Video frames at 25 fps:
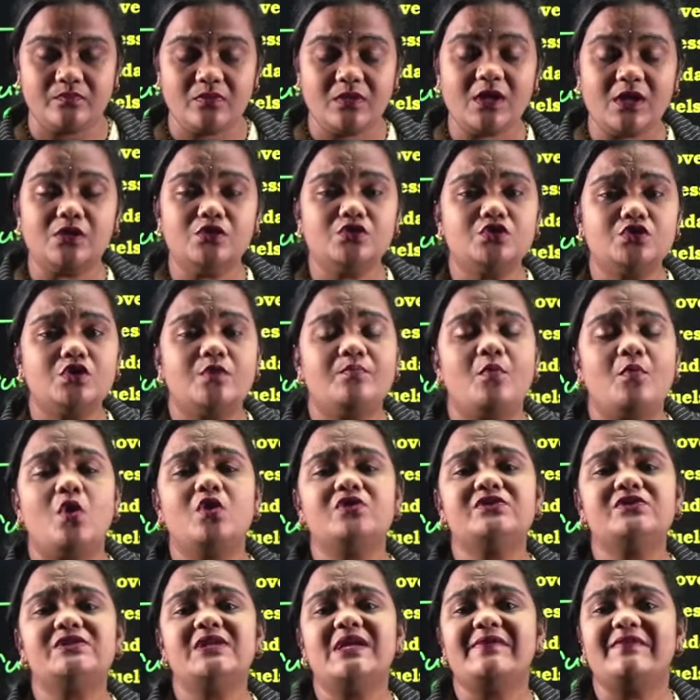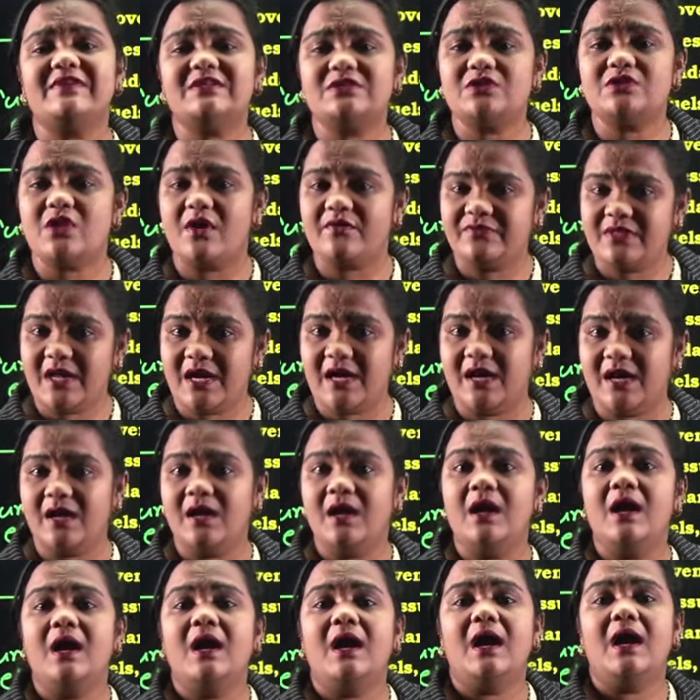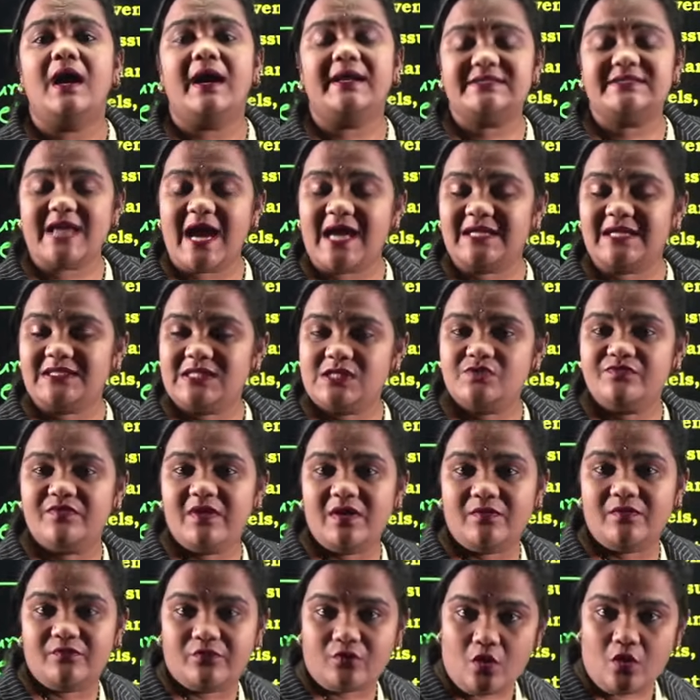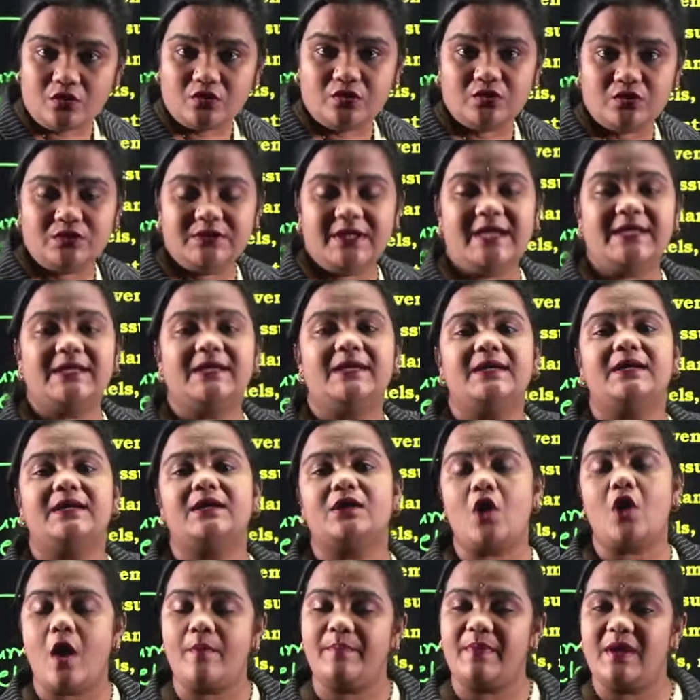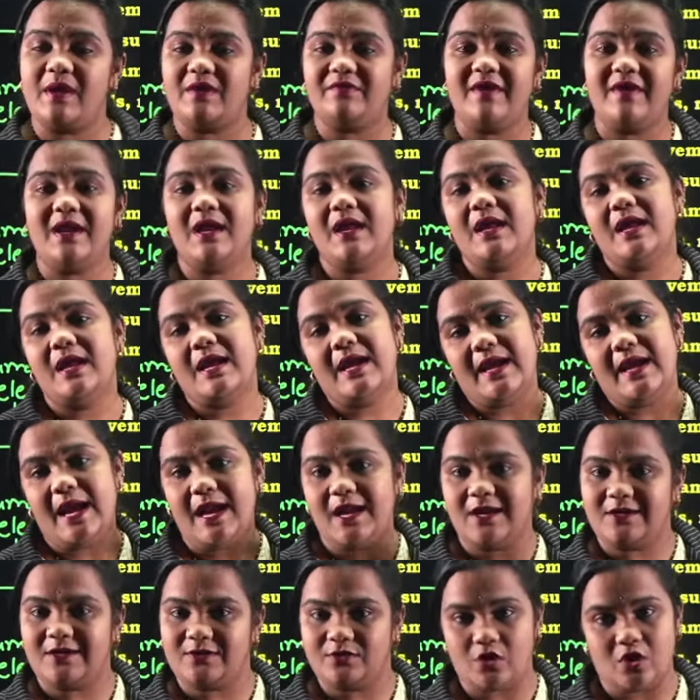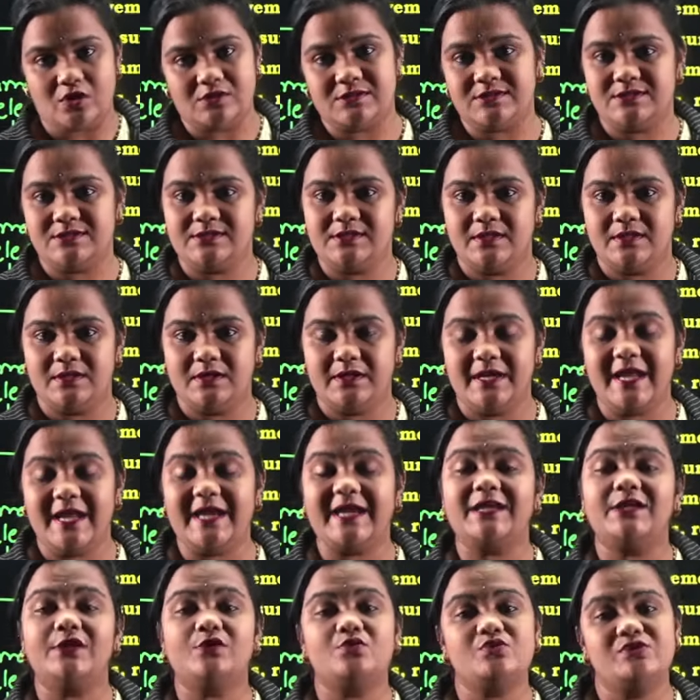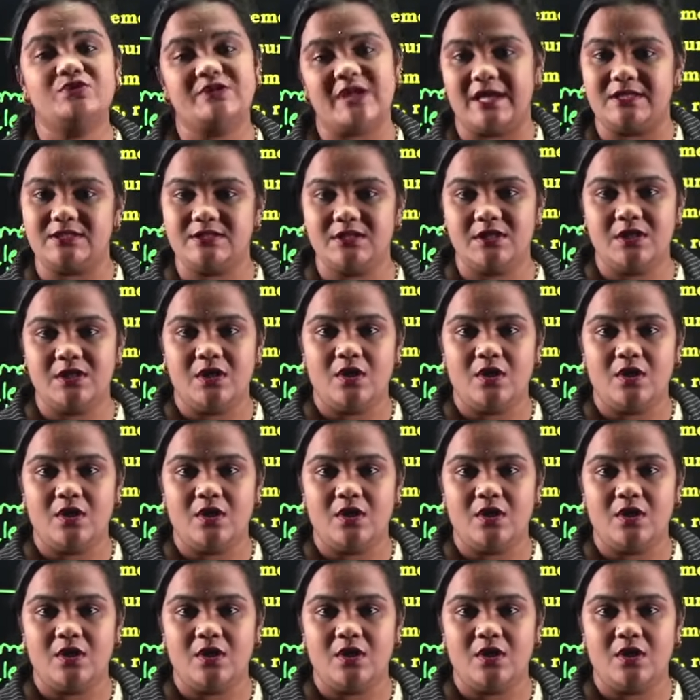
So mostly which of the charges will flow to that copper wire? Electrons, negative charge.